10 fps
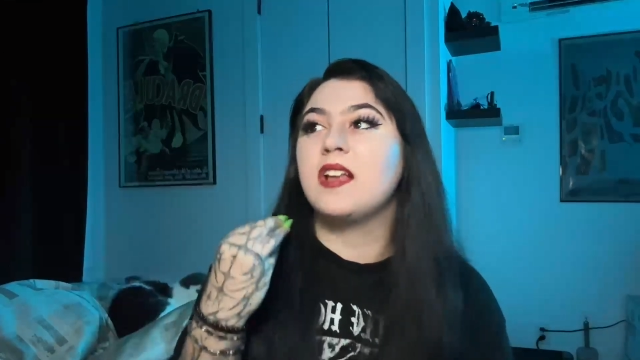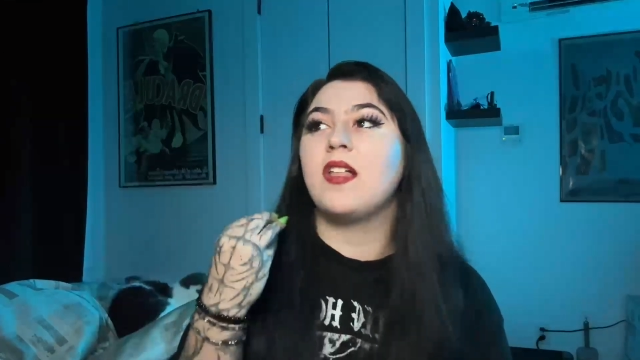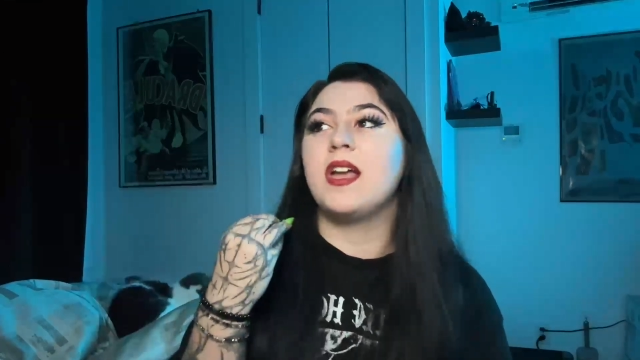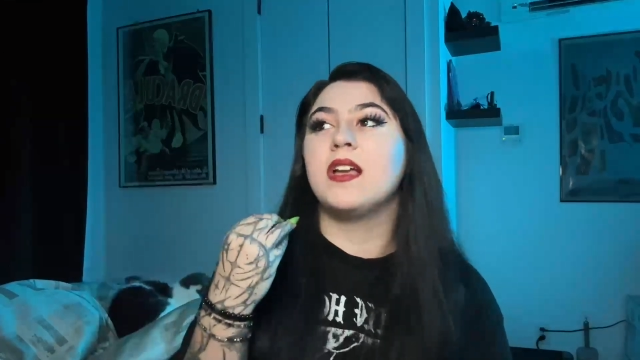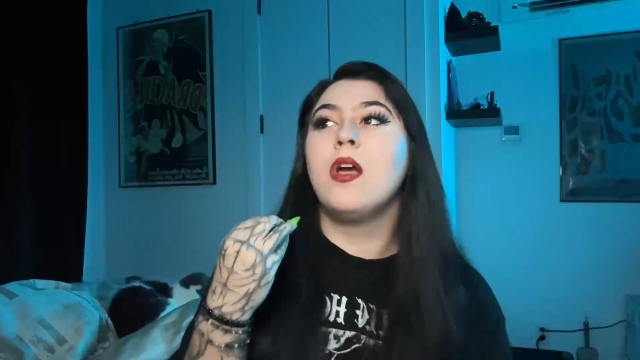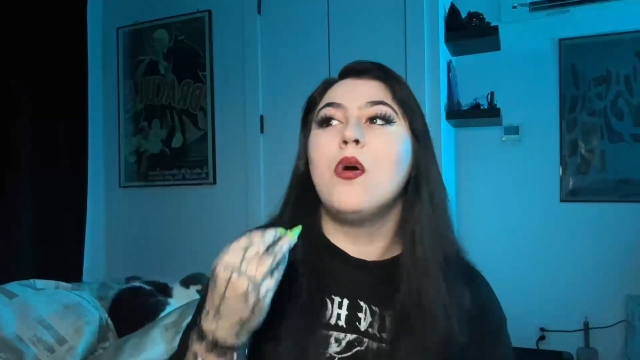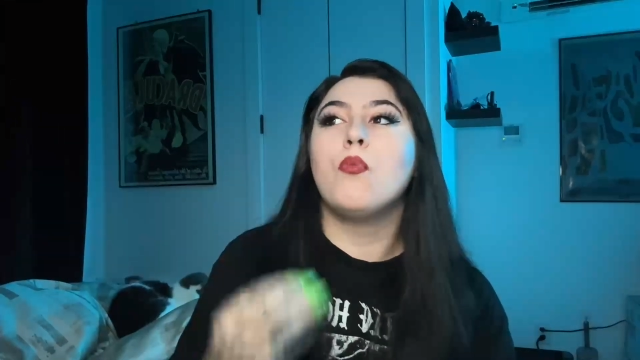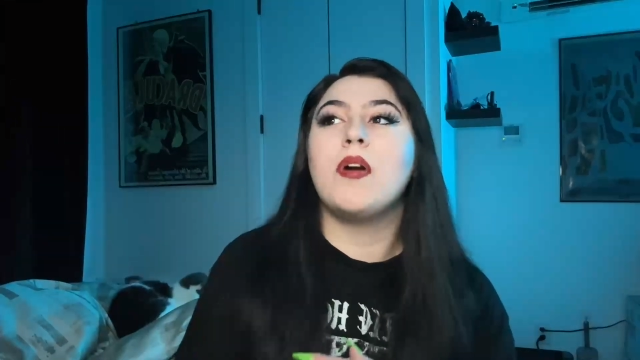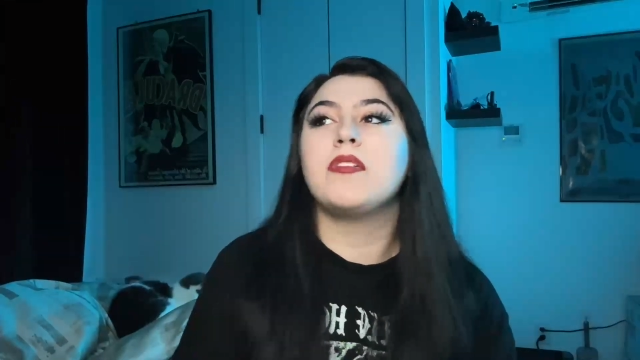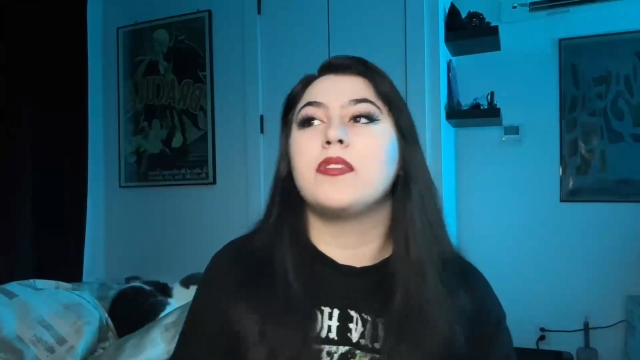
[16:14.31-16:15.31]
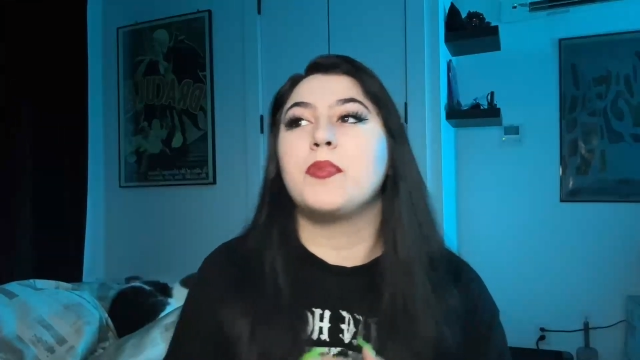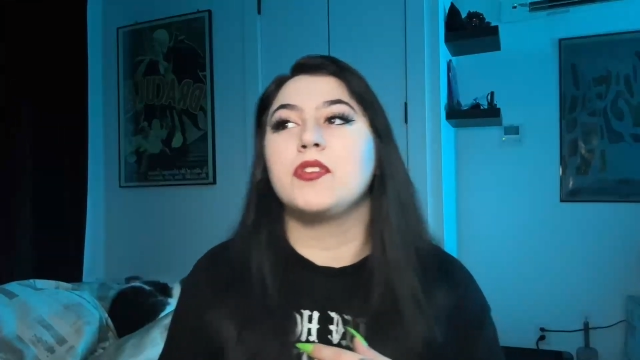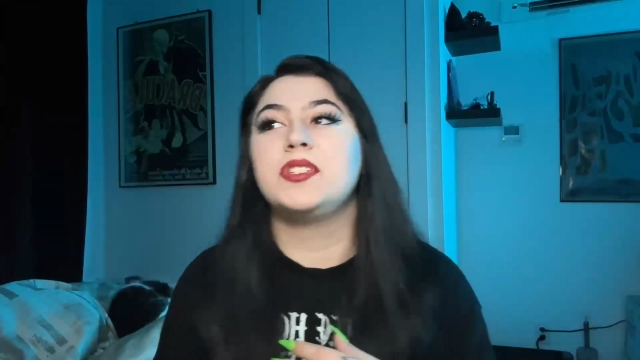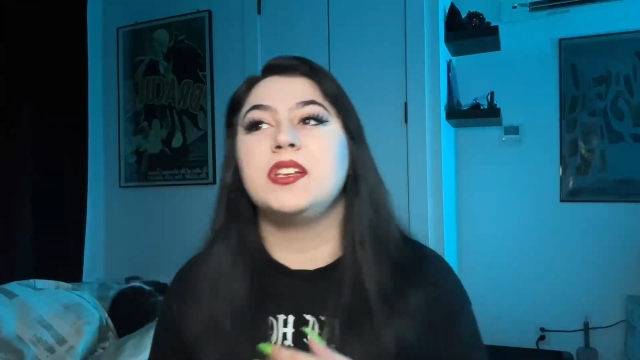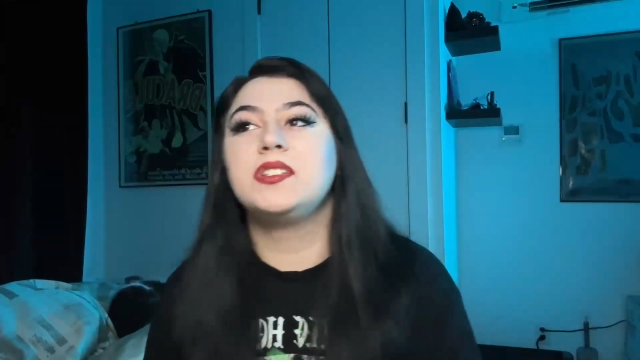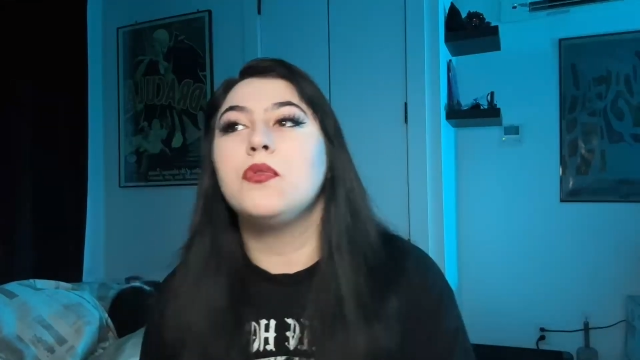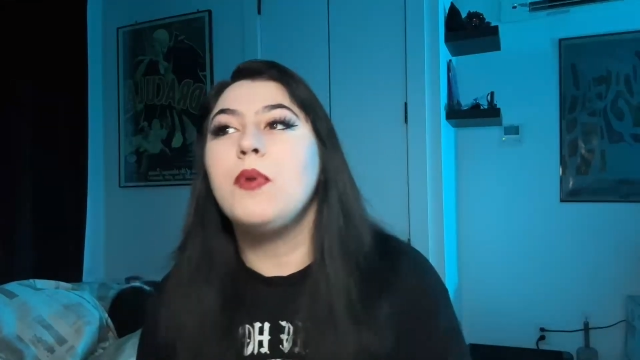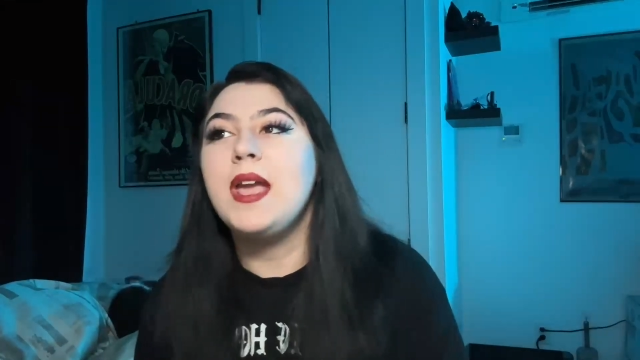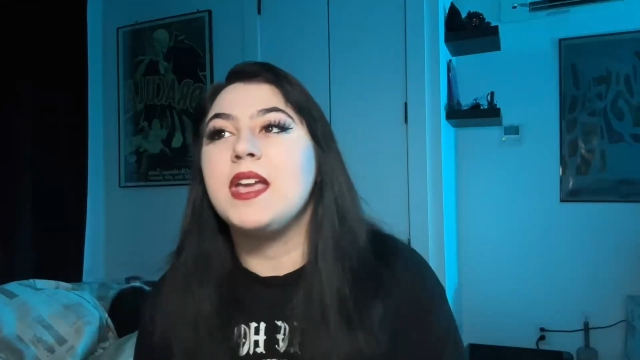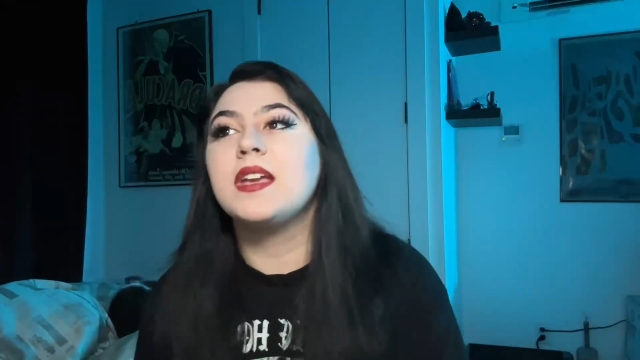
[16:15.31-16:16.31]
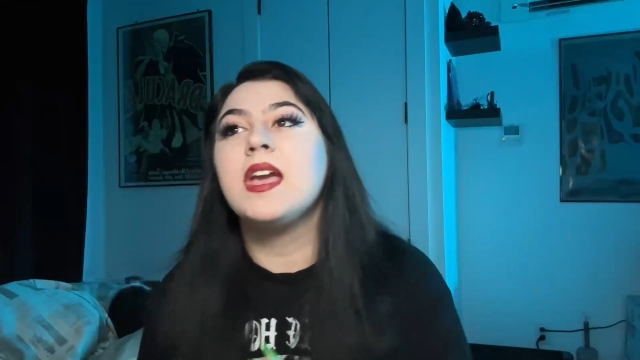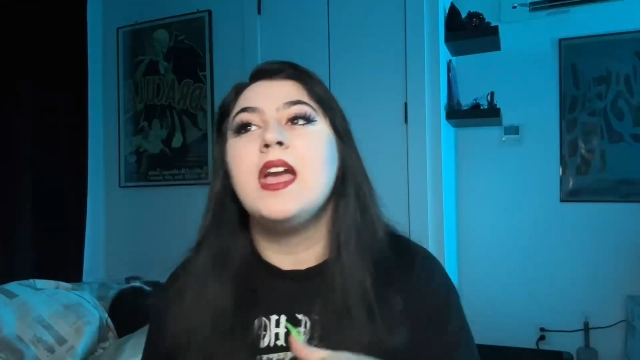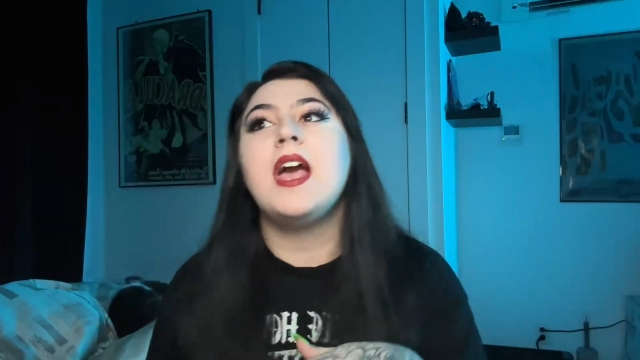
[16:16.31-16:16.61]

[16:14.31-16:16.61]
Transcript: like whether the person is awake,